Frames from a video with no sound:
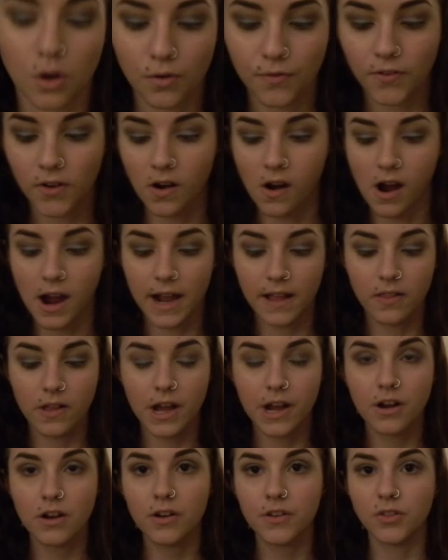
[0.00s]
for
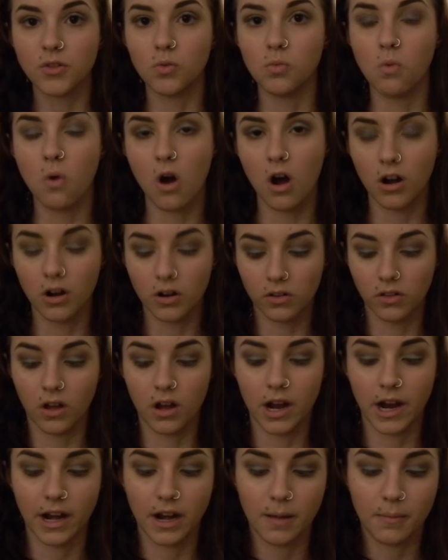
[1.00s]
eyeliner in the
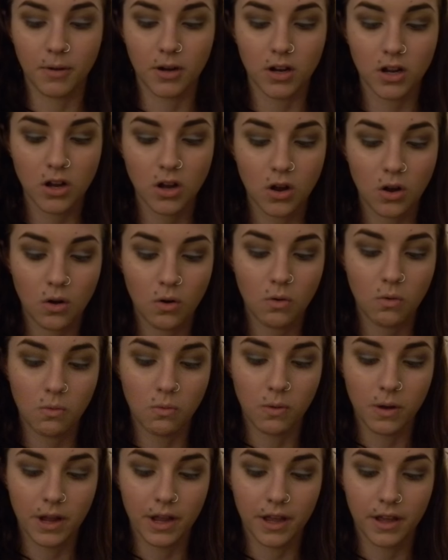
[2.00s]
waterline, I'm going to go
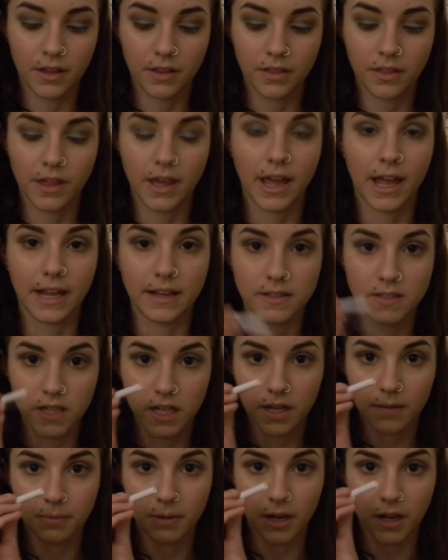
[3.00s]
with
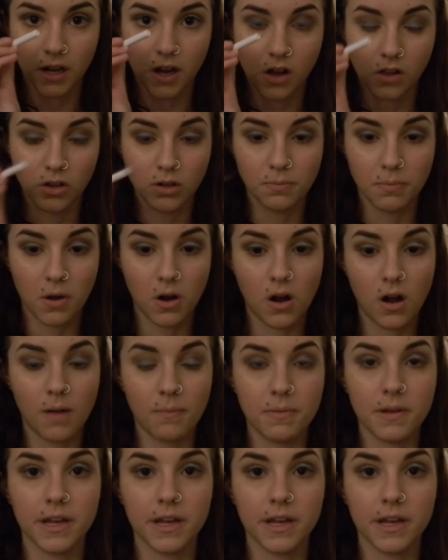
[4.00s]
Exit by ColourPop.